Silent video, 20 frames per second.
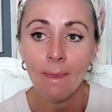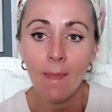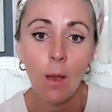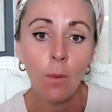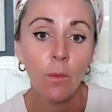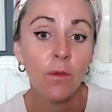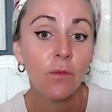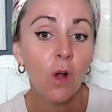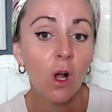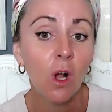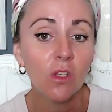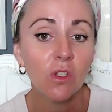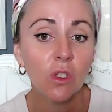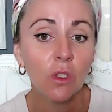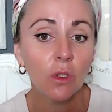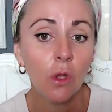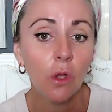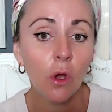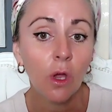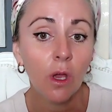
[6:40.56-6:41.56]
And we've got to
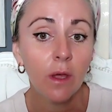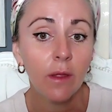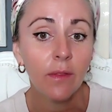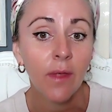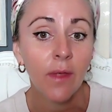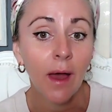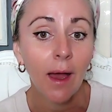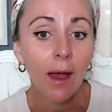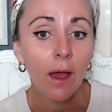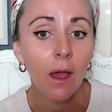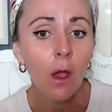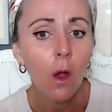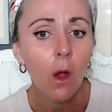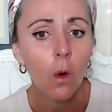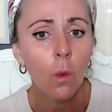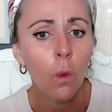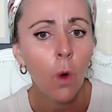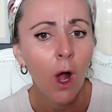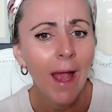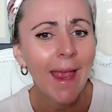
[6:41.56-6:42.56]
look at that.
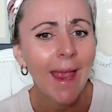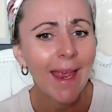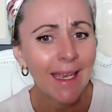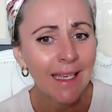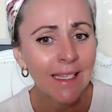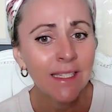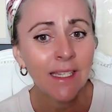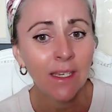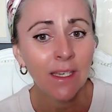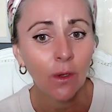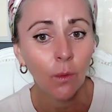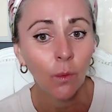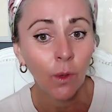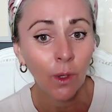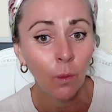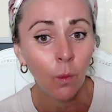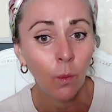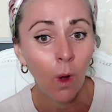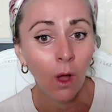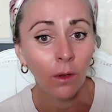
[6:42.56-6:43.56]
What is it
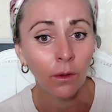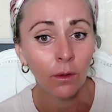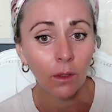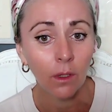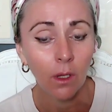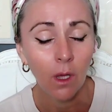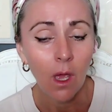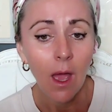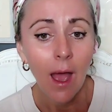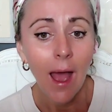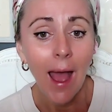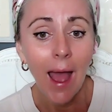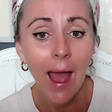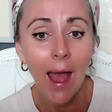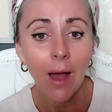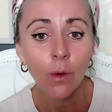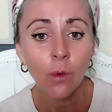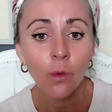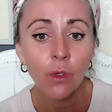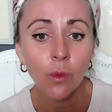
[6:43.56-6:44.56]
we want?
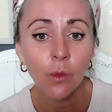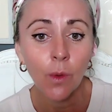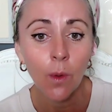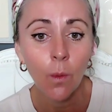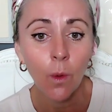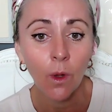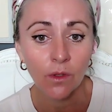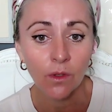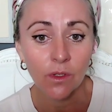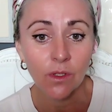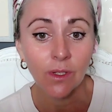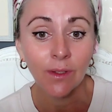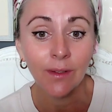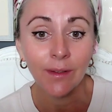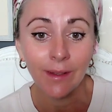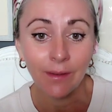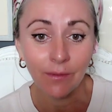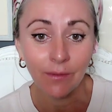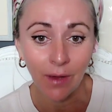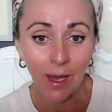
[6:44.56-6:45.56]
How do we want to
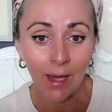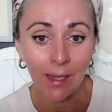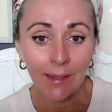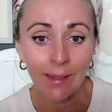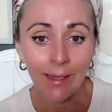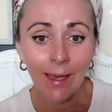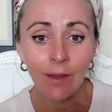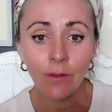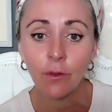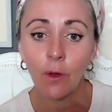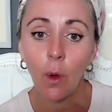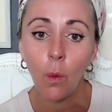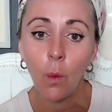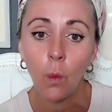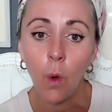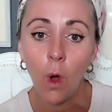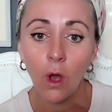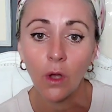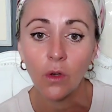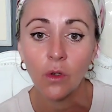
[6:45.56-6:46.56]
live our life?
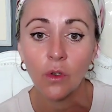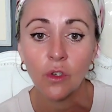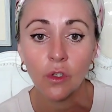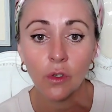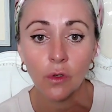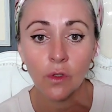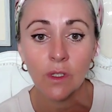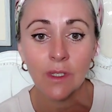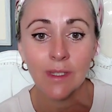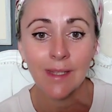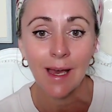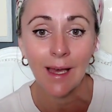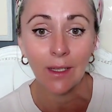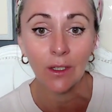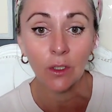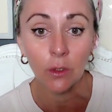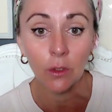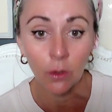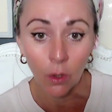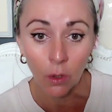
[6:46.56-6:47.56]
What does that
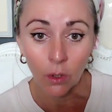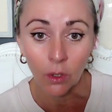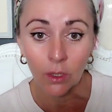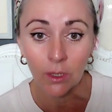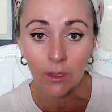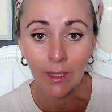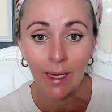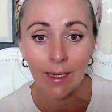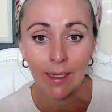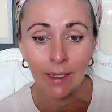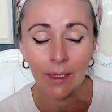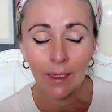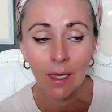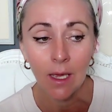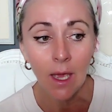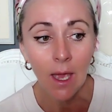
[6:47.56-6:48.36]
look like?